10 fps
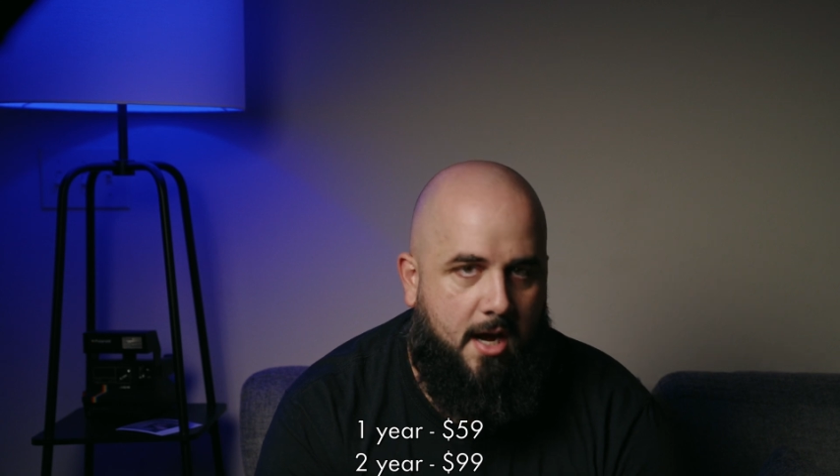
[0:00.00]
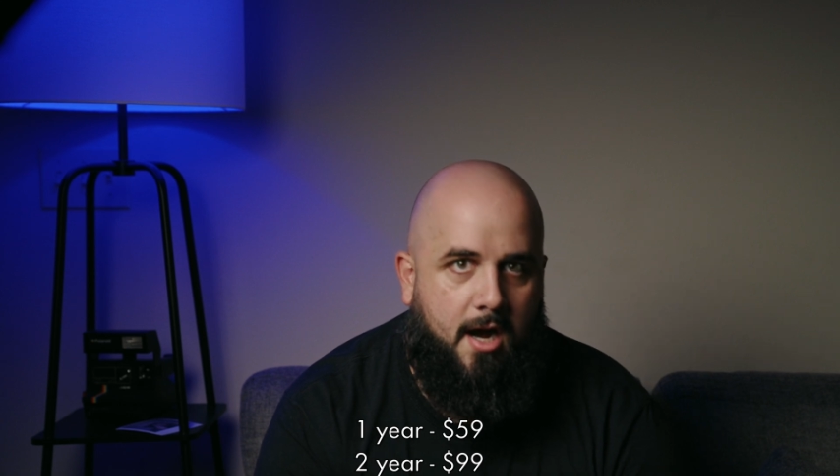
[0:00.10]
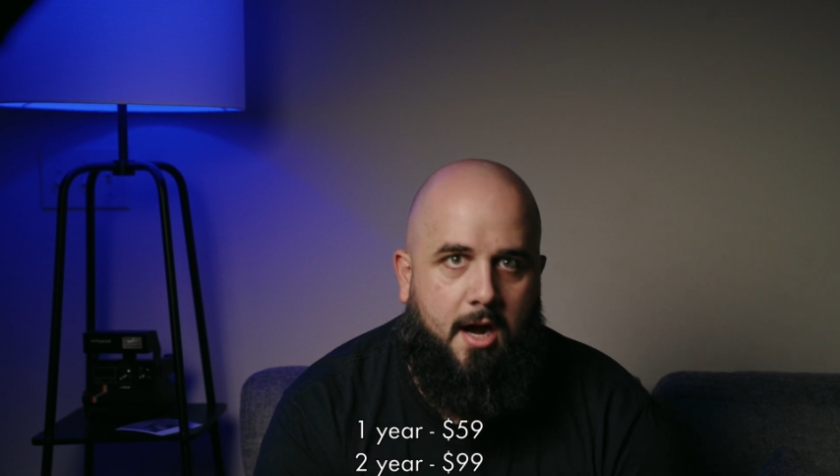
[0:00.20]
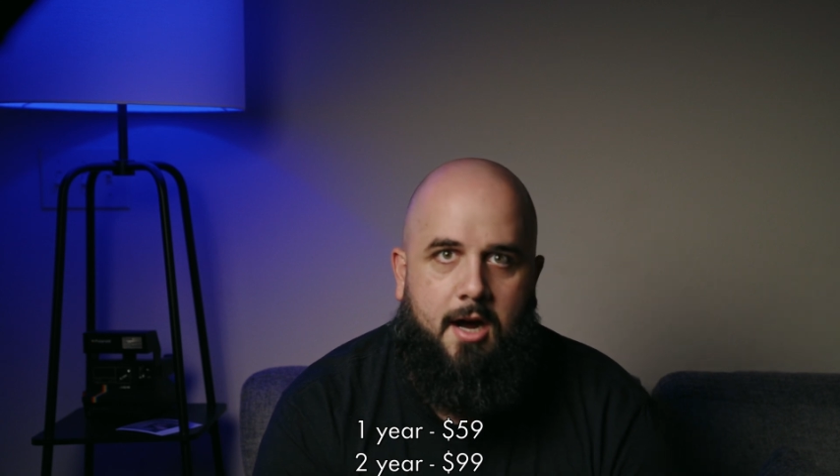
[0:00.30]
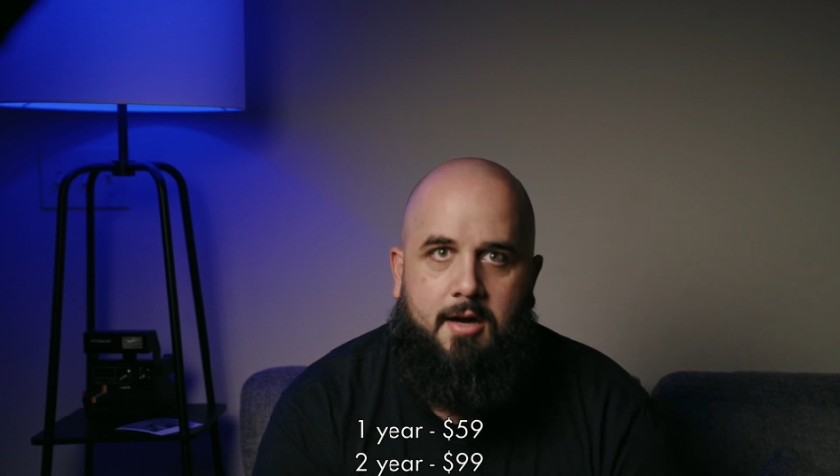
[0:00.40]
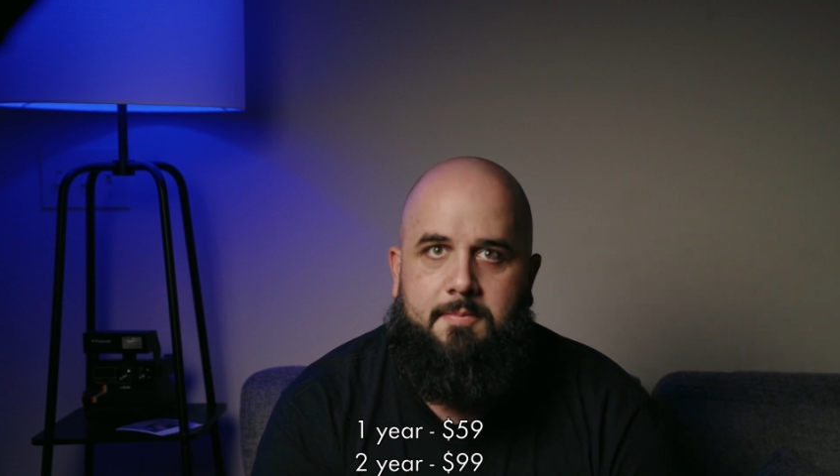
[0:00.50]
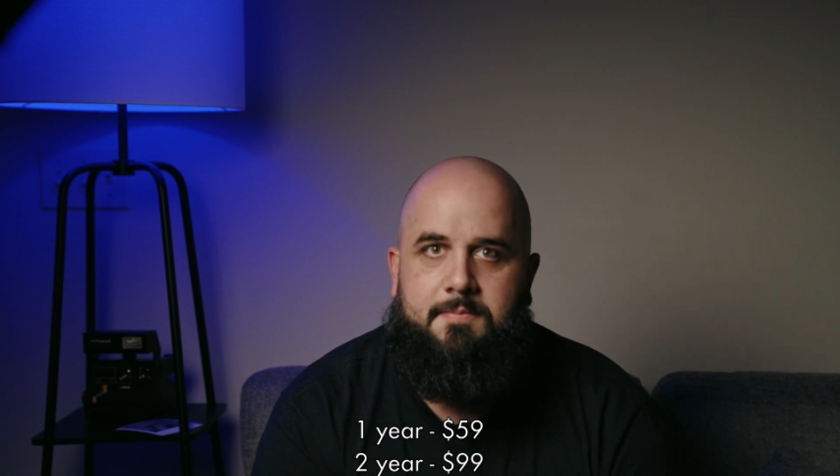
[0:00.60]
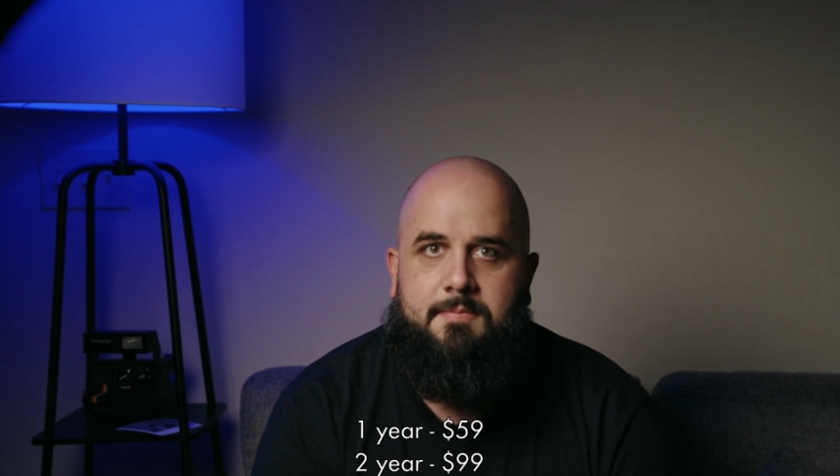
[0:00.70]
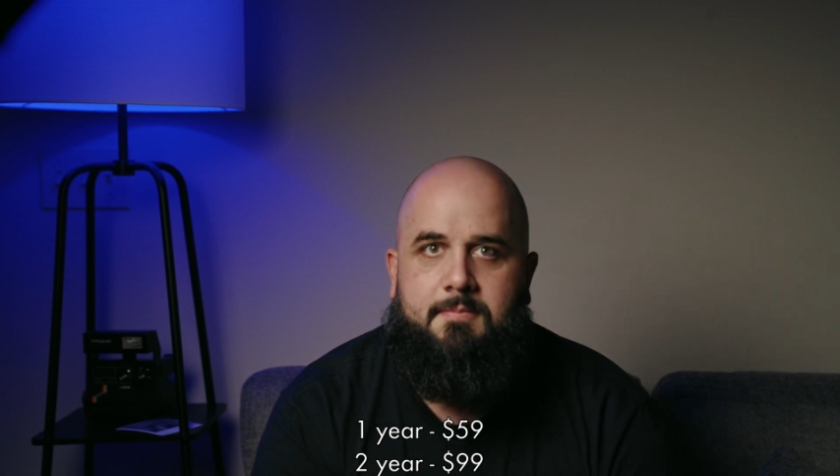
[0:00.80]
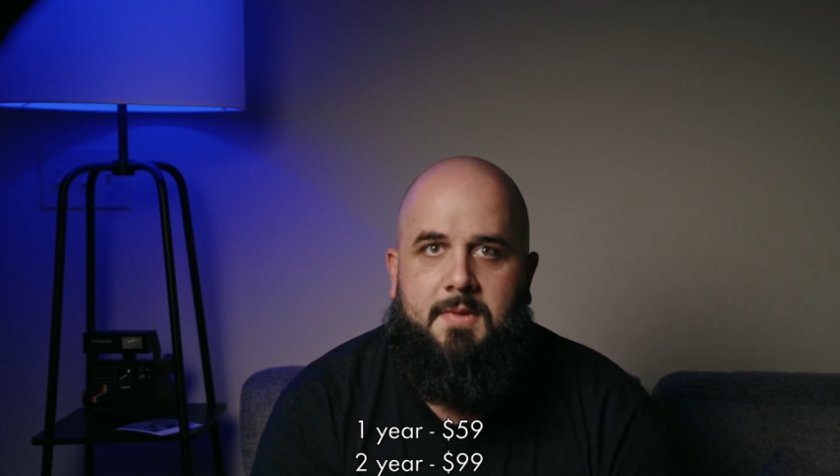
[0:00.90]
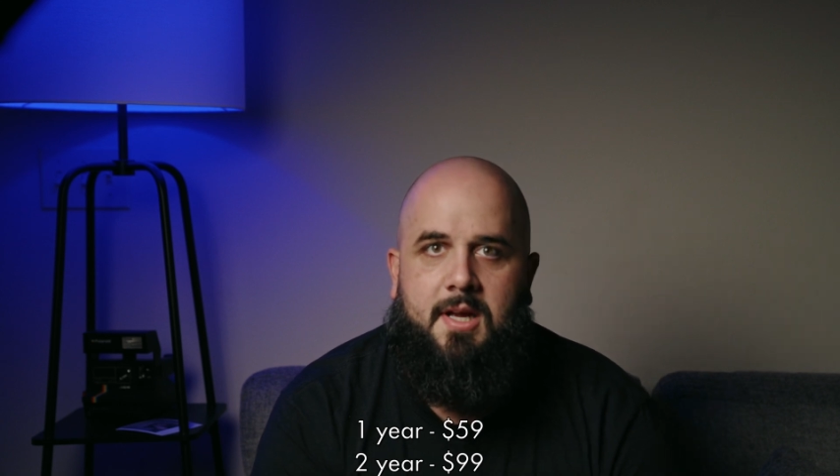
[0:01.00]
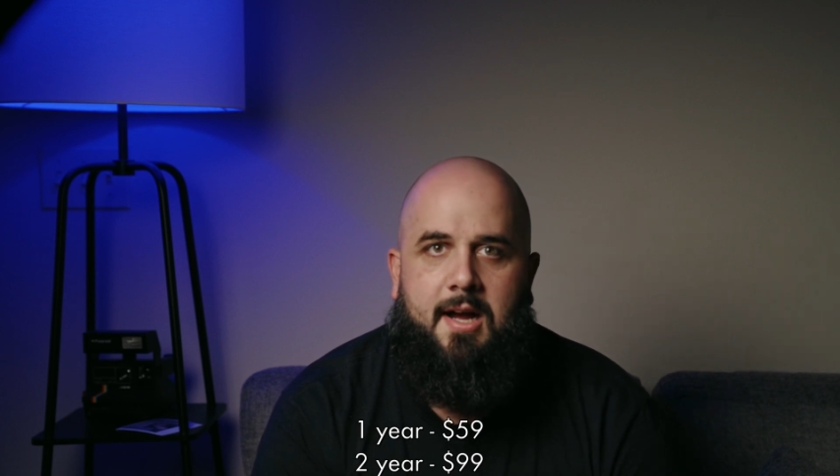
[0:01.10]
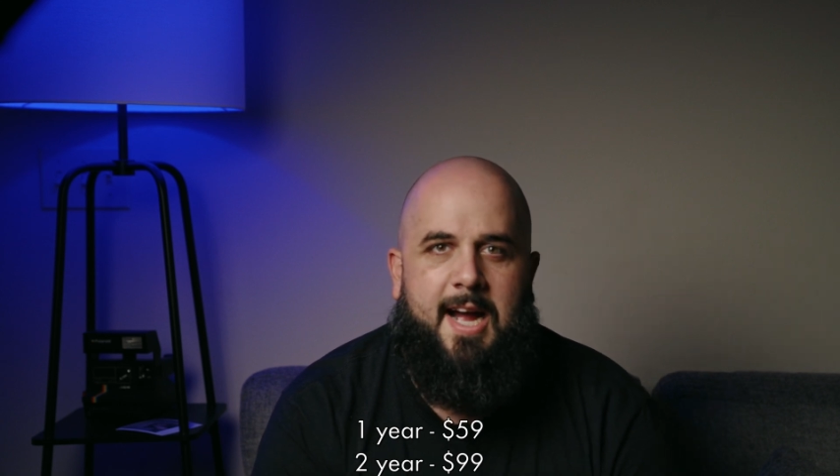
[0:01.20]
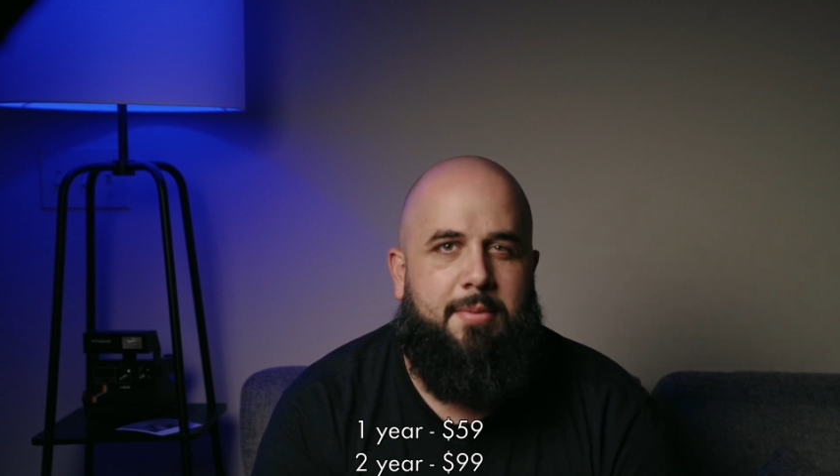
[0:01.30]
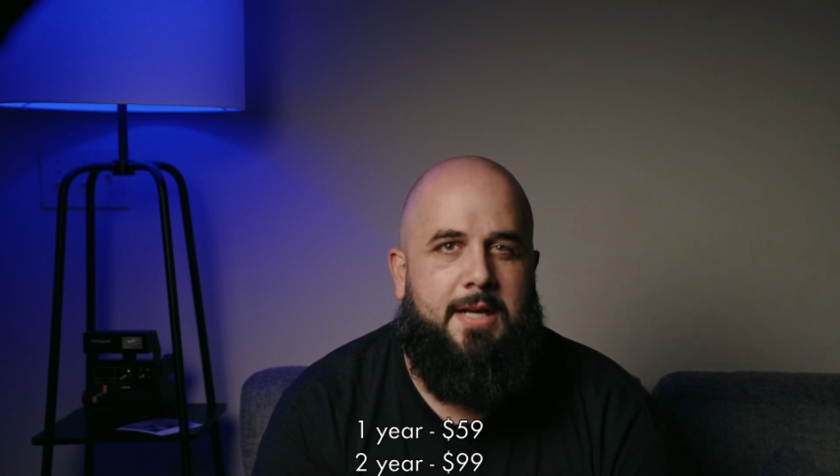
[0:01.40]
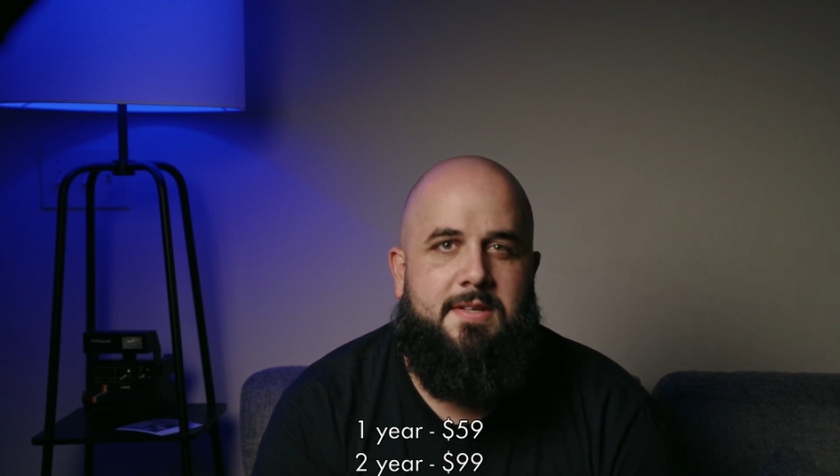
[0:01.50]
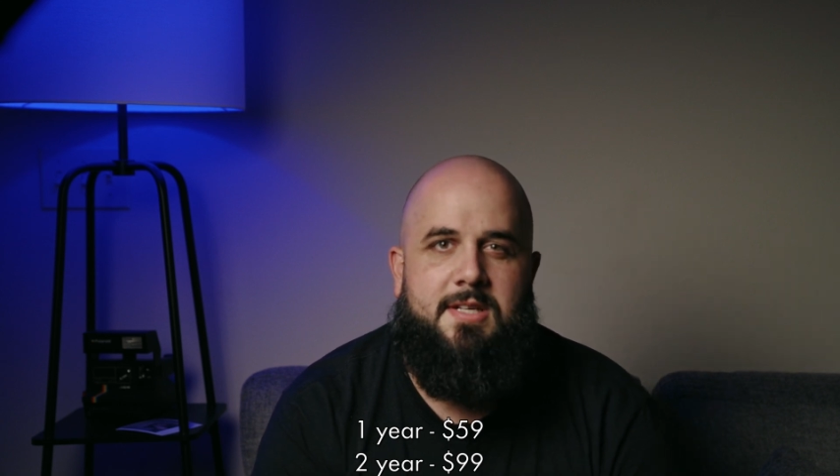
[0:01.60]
I believe